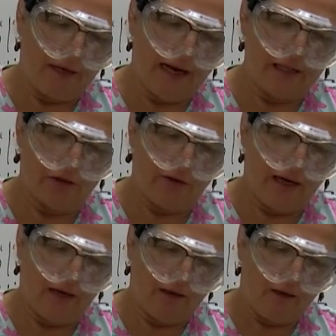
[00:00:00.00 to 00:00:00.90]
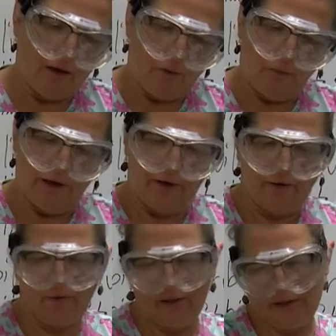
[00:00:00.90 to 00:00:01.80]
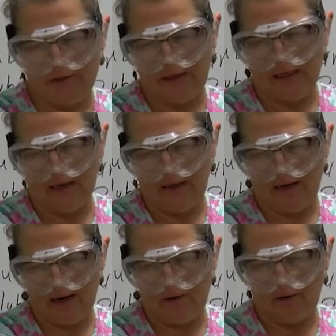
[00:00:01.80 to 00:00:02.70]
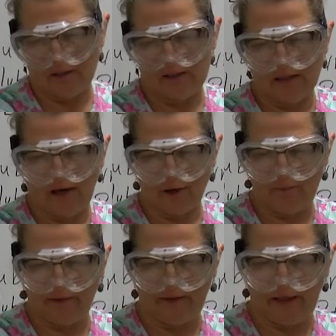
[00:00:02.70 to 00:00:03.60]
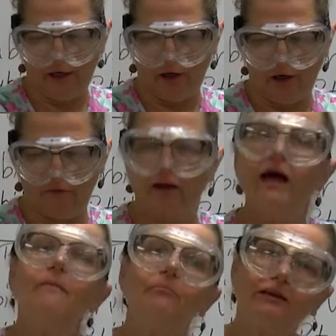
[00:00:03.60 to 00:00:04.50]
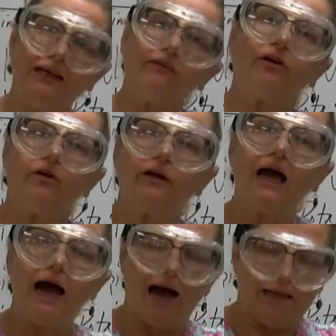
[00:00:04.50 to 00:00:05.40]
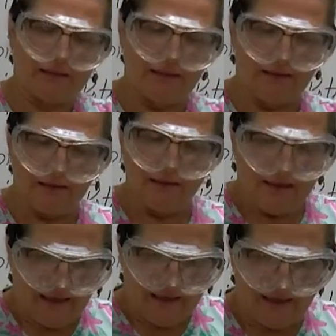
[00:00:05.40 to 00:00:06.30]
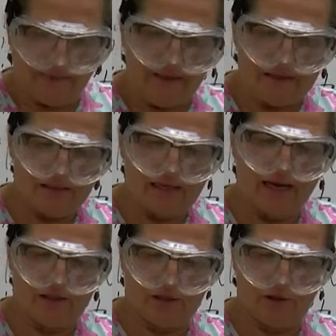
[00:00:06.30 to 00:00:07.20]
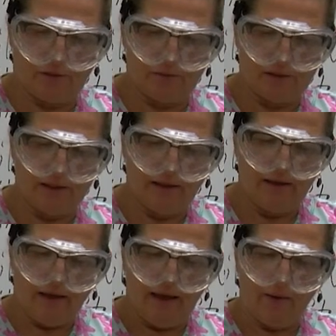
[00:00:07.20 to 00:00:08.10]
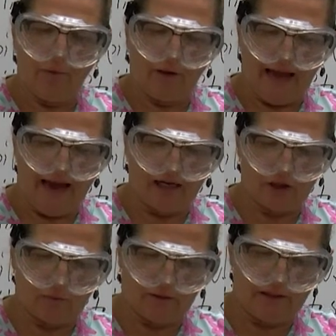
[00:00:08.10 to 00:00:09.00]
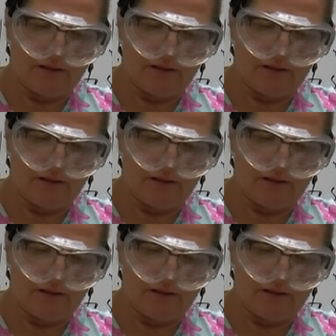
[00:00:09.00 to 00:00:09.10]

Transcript: nitrate, we are going to get our solubility curve. Believe it or not, in these test tubes, it will actually